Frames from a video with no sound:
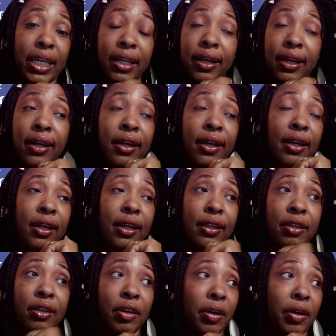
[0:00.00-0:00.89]
to
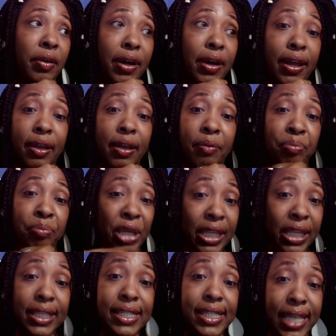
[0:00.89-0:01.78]

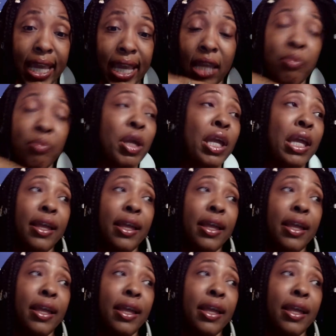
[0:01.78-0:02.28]
be the same.